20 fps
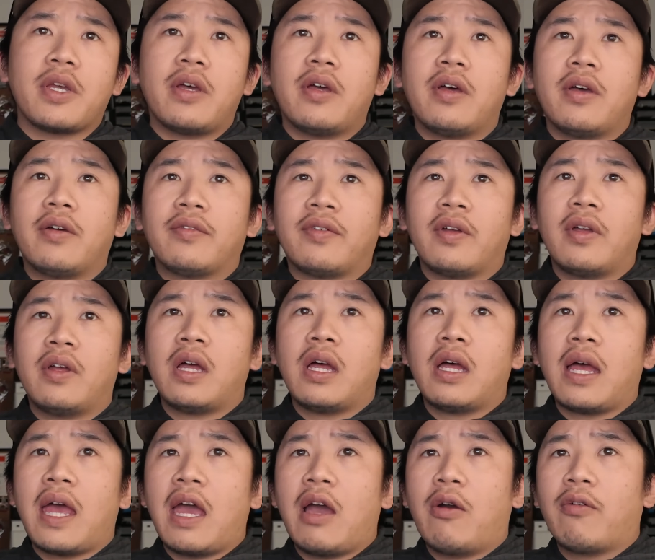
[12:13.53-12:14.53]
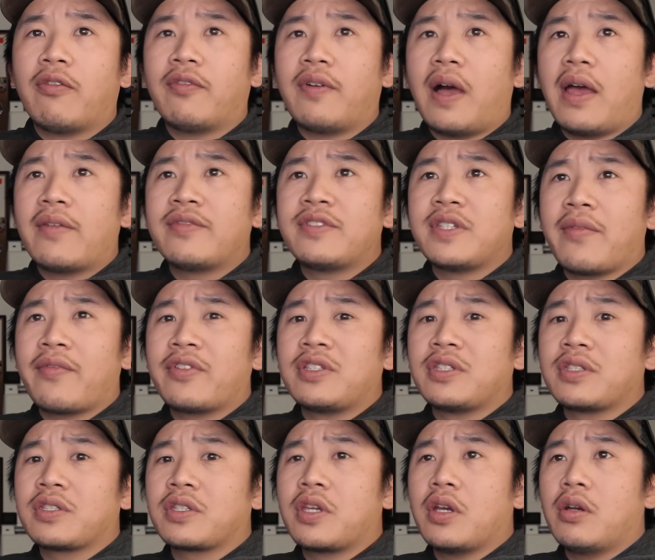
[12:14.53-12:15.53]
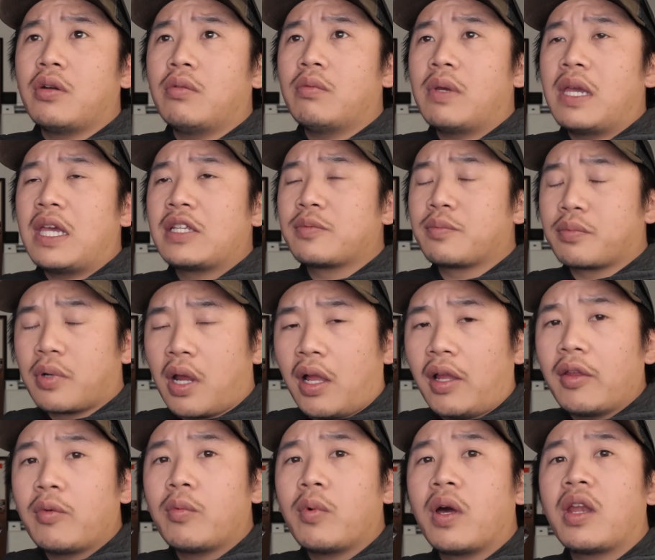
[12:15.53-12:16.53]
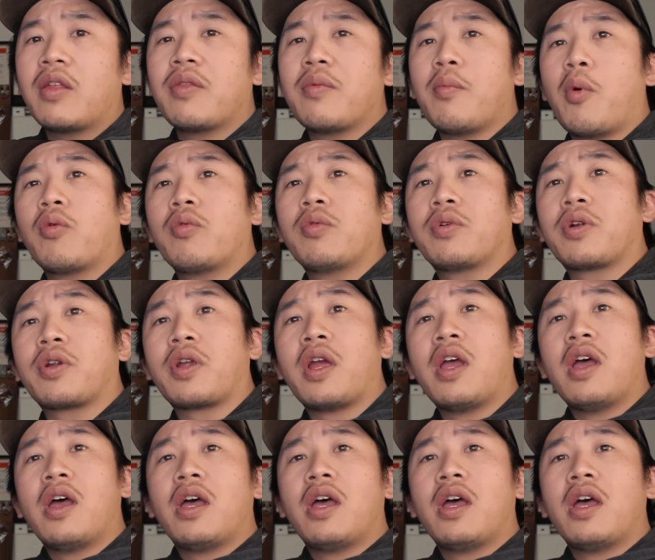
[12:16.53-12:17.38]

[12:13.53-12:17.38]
of how 5.7s go, it's probably one of the more